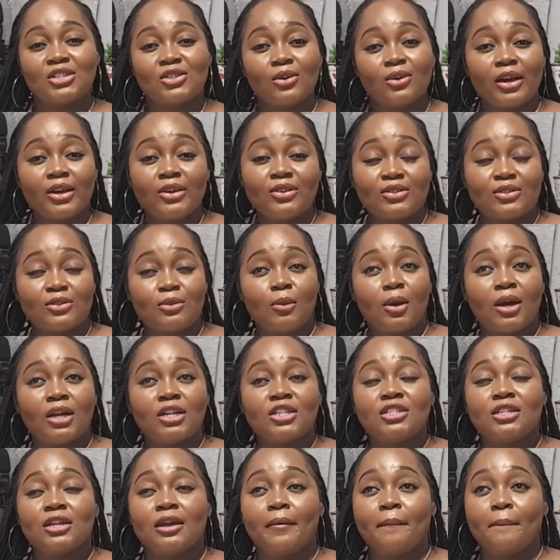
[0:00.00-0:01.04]
so I used to
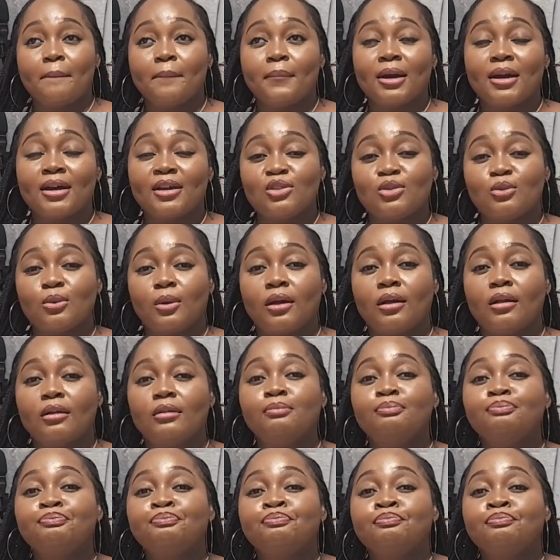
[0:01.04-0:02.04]
watch them as well.